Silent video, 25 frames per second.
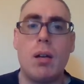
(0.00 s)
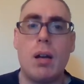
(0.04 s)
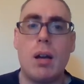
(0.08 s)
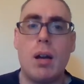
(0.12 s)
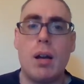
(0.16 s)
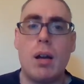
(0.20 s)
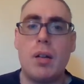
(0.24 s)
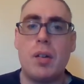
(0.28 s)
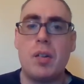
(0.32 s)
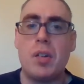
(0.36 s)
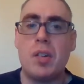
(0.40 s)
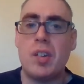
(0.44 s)

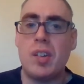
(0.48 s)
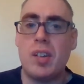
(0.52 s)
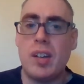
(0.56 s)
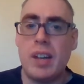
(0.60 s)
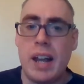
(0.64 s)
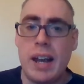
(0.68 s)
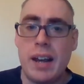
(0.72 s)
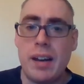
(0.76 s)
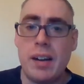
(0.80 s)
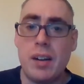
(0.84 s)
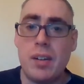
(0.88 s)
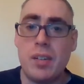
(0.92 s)

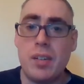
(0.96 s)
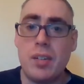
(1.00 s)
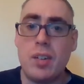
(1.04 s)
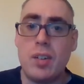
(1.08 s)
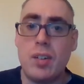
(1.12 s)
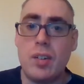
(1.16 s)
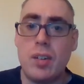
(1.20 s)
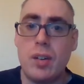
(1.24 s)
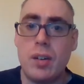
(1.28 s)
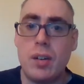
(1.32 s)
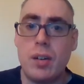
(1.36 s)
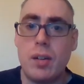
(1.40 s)

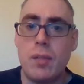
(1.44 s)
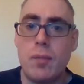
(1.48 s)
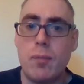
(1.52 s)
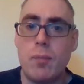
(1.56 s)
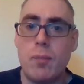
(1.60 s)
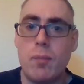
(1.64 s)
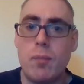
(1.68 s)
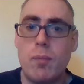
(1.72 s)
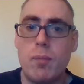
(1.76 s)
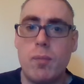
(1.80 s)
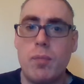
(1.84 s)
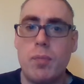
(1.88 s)
status.
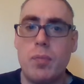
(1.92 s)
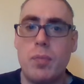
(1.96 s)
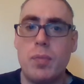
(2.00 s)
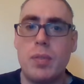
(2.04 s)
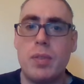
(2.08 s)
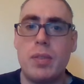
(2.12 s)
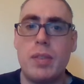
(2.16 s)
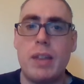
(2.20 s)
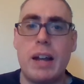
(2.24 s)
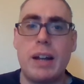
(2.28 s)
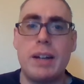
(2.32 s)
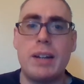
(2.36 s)

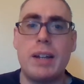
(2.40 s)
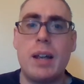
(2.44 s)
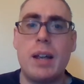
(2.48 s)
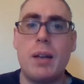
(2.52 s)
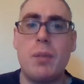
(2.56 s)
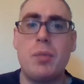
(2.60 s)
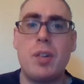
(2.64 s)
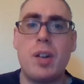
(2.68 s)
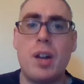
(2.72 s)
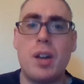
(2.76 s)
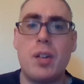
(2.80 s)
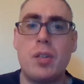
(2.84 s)
That
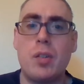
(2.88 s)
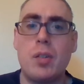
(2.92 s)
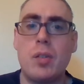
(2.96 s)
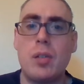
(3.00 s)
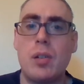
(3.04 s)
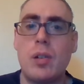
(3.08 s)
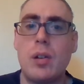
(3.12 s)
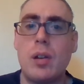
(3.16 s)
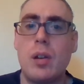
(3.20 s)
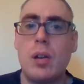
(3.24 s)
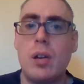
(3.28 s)
gives us